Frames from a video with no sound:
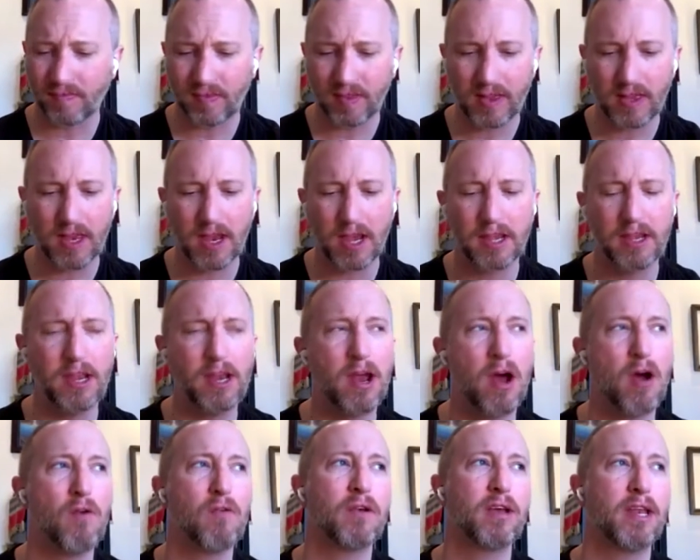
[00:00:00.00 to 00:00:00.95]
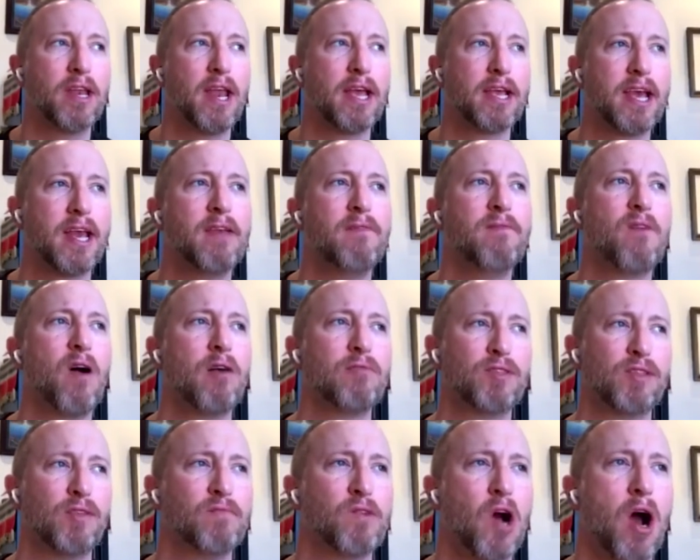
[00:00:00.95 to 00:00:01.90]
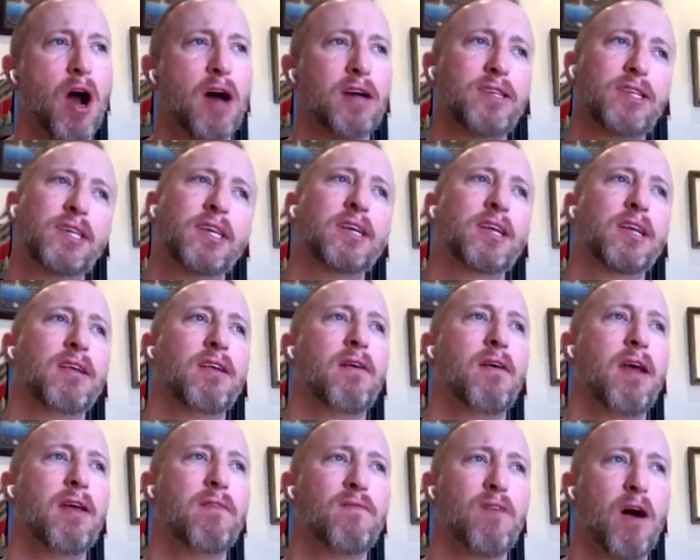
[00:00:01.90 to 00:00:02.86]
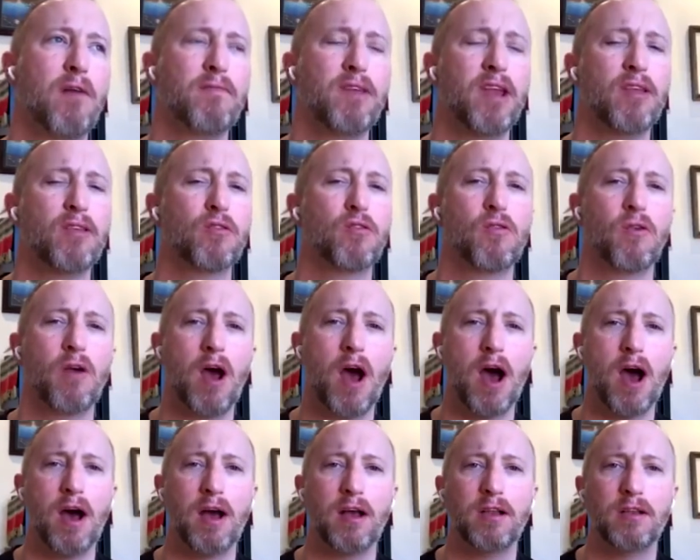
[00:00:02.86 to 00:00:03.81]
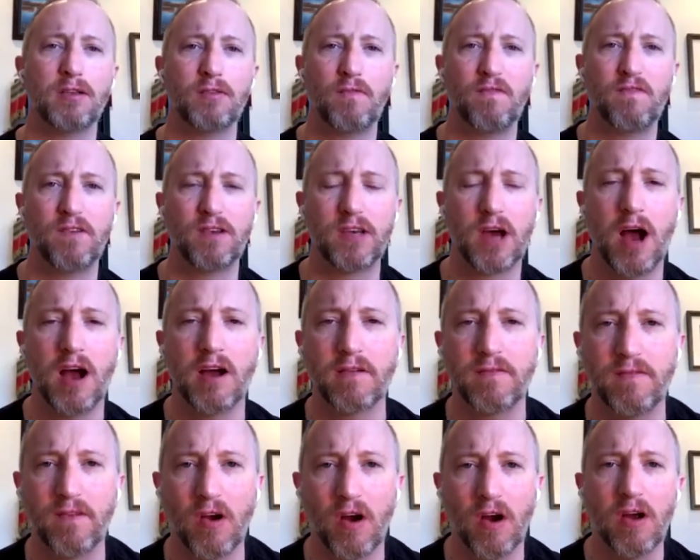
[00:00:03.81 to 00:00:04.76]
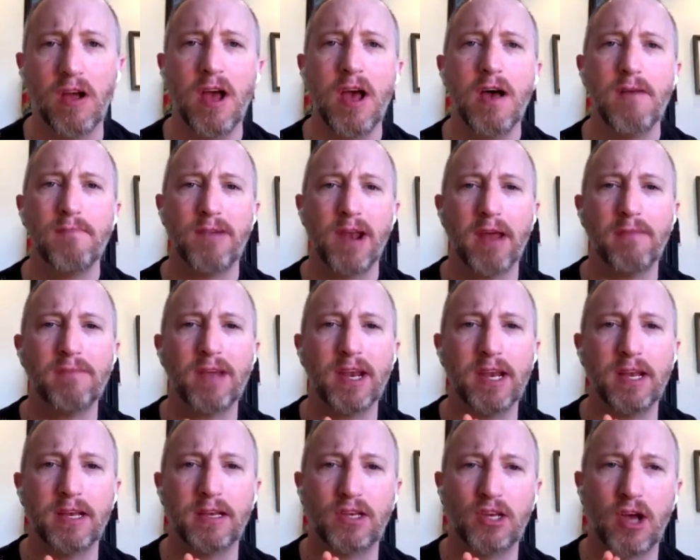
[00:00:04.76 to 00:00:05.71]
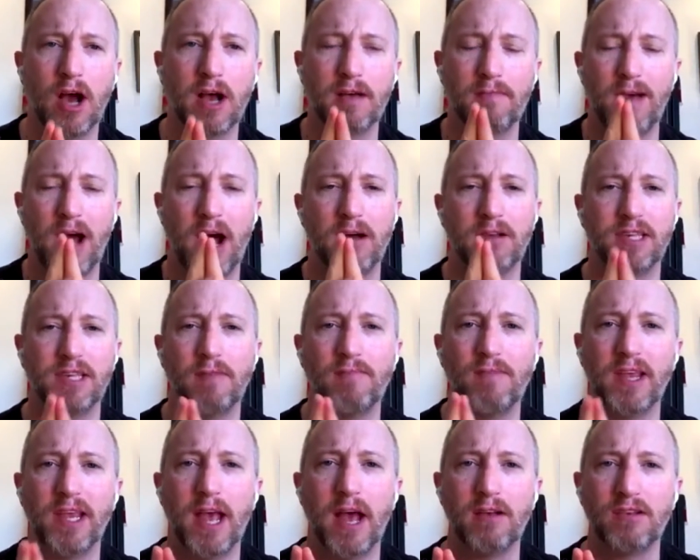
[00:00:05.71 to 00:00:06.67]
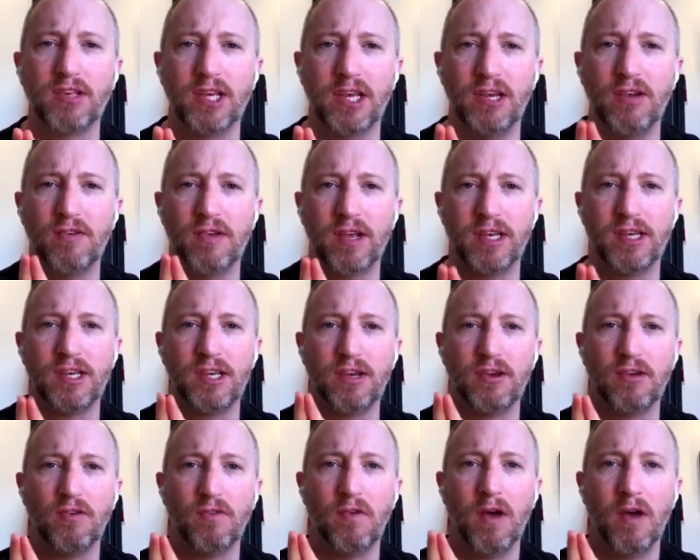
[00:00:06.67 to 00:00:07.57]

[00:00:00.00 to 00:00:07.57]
can involve some cost and can involve another photographer. But I'm going to talk about something else that you can do